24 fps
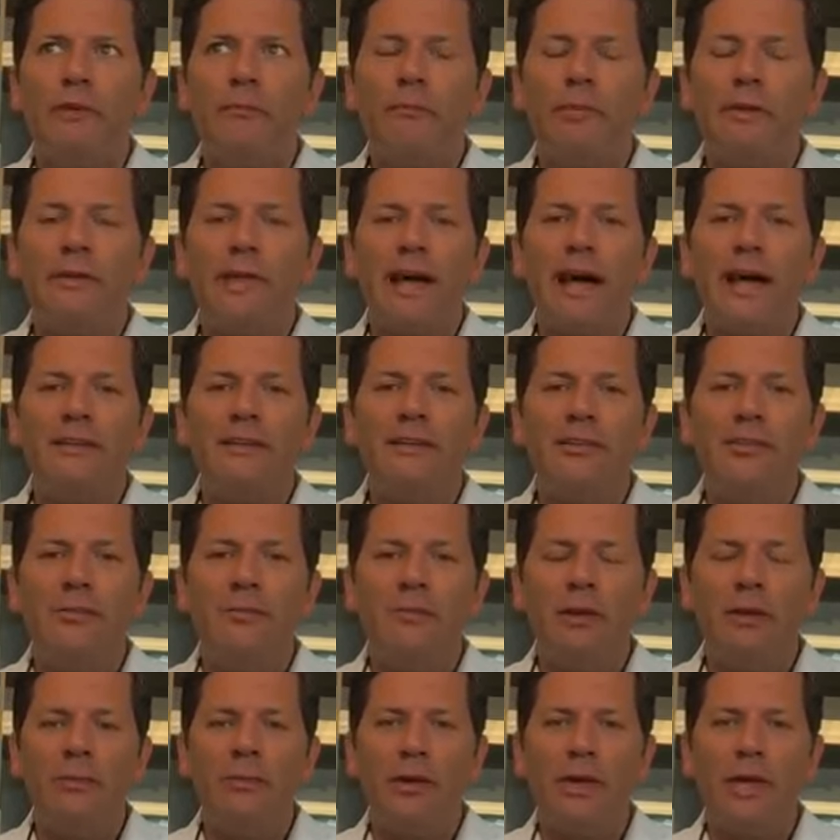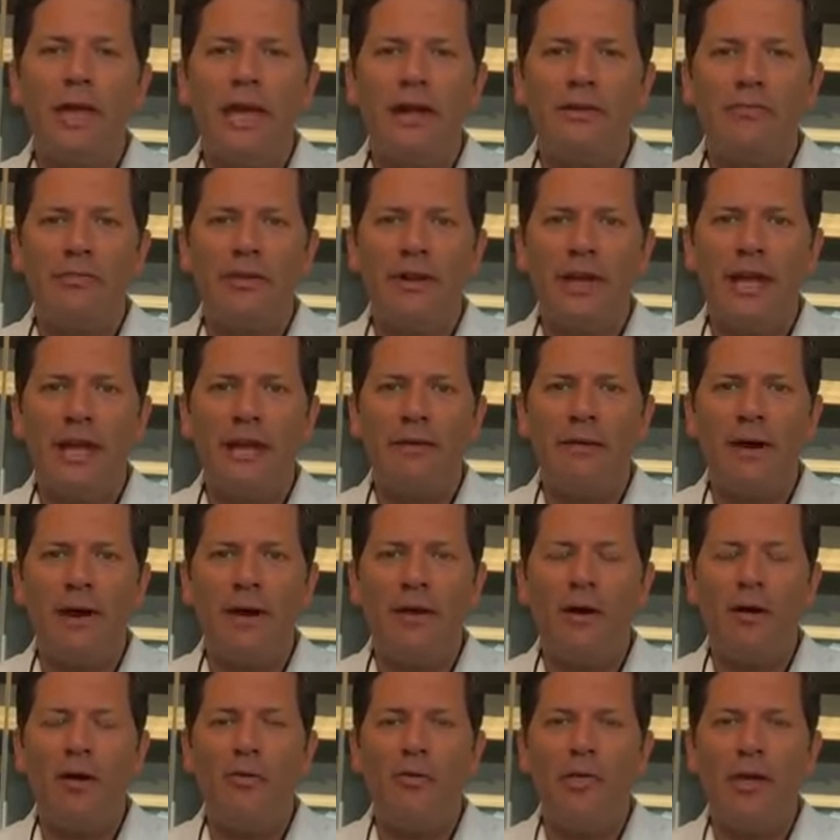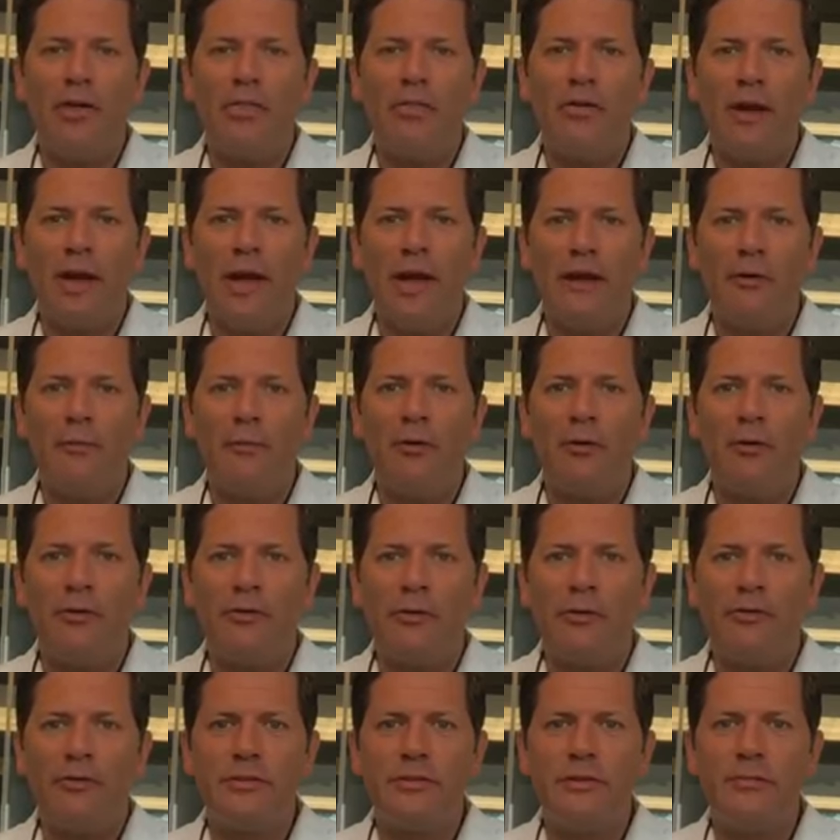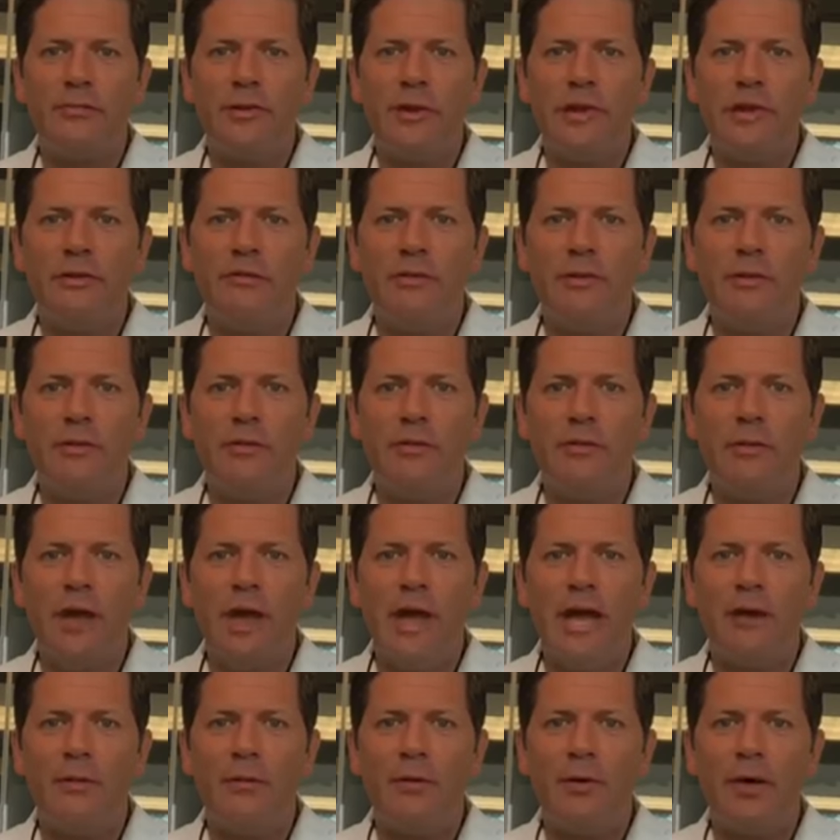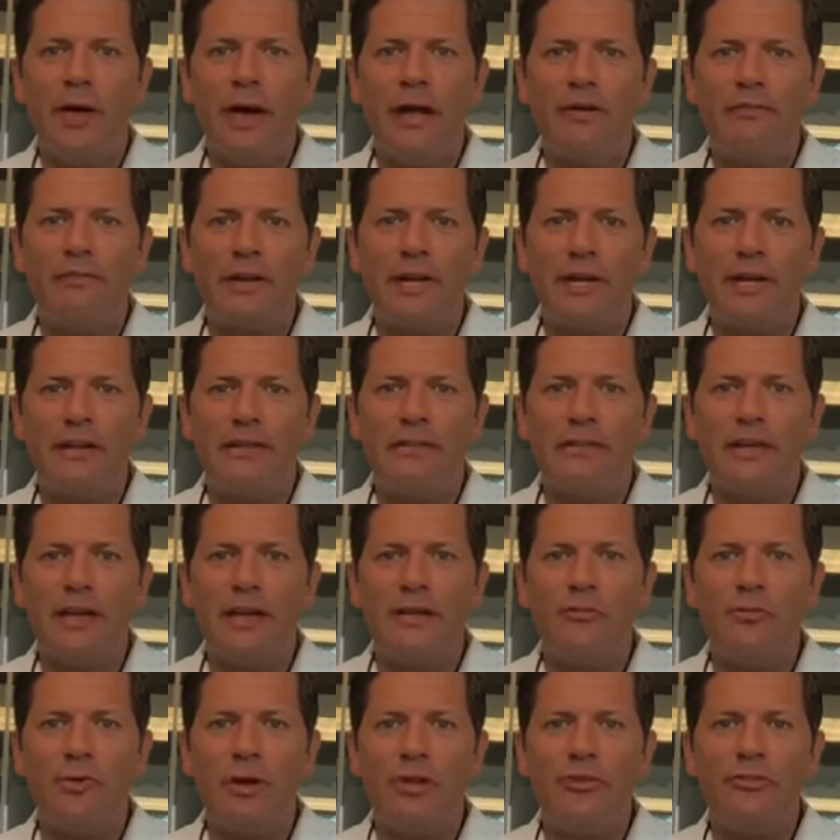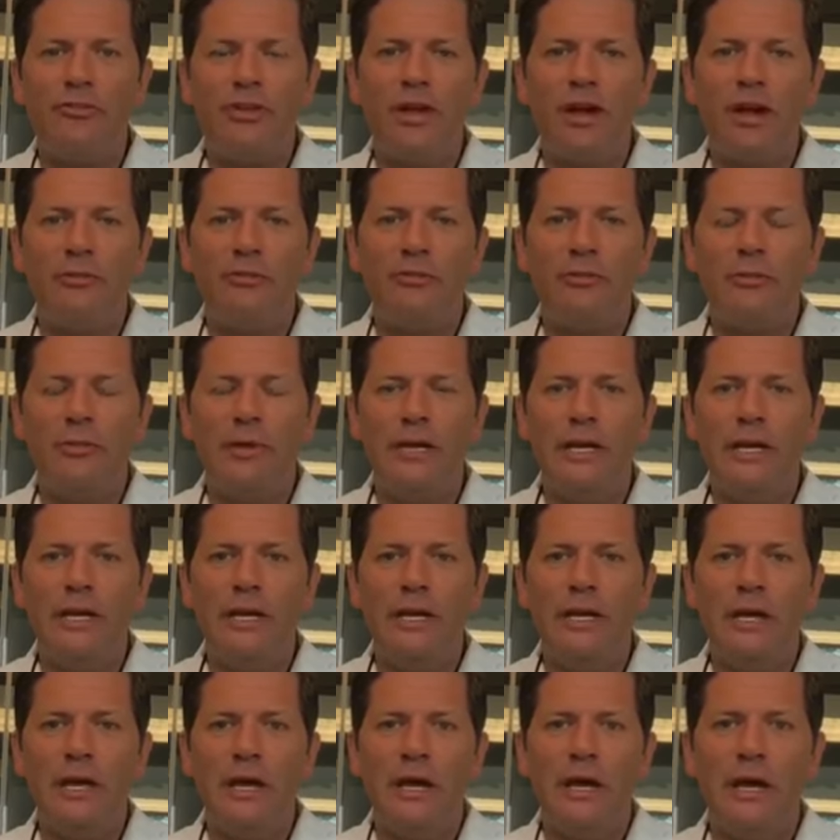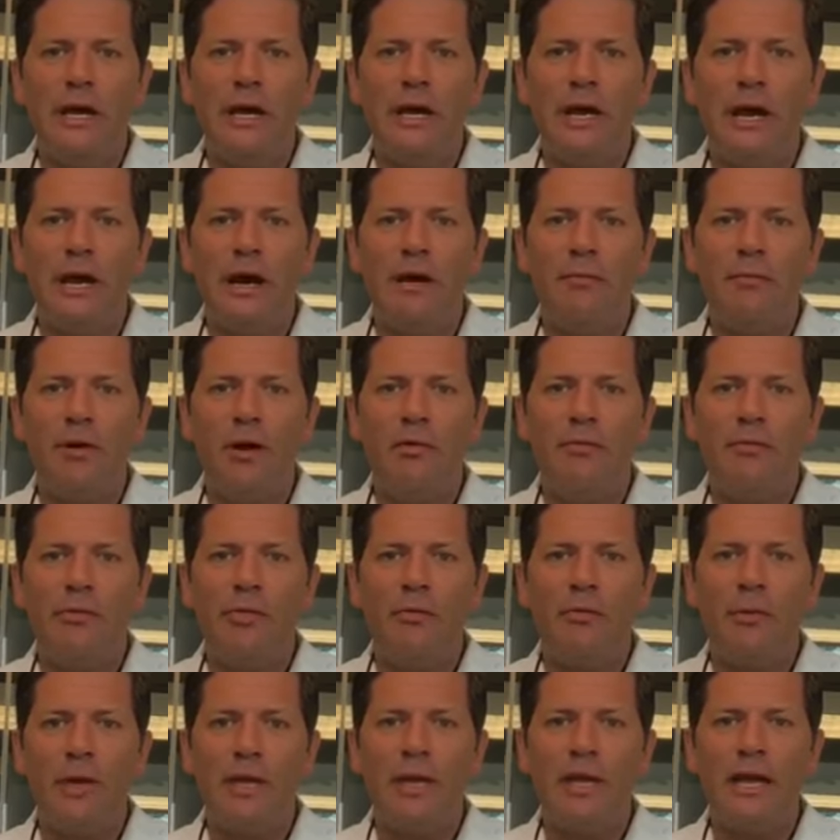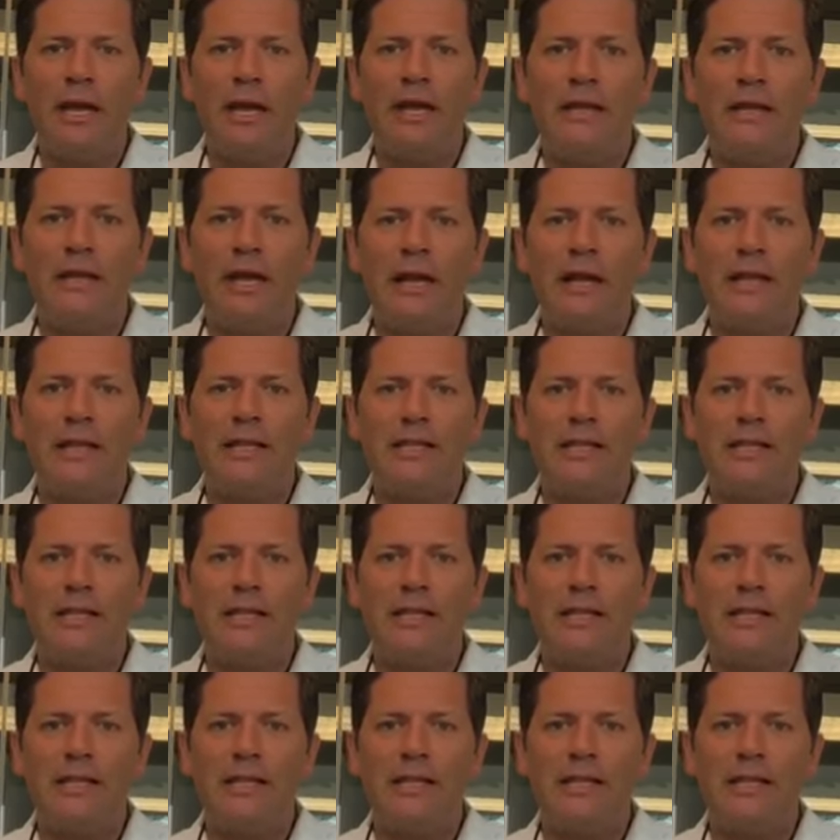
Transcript: but that doesn't mean we can't forget about all the other animals. And so many of you animal advocates had reached out to me um, over the weekend and